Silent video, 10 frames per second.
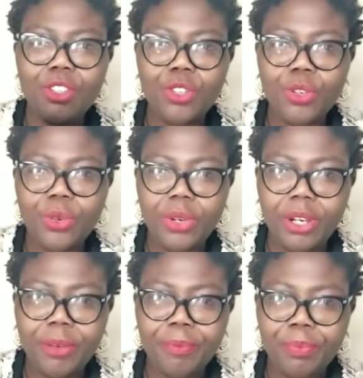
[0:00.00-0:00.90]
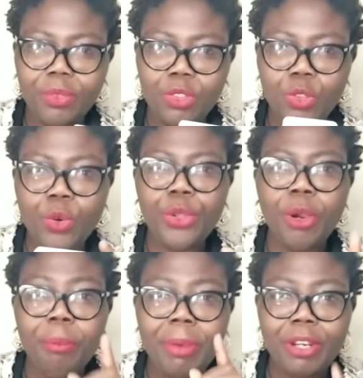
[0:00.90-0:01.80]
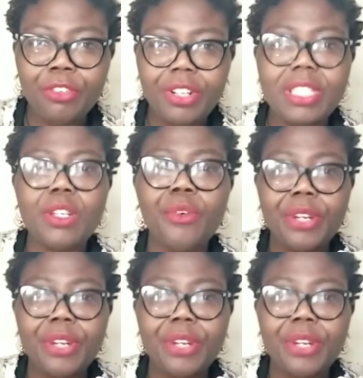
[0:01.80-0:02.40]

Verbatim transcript: know, um, know your boundaries,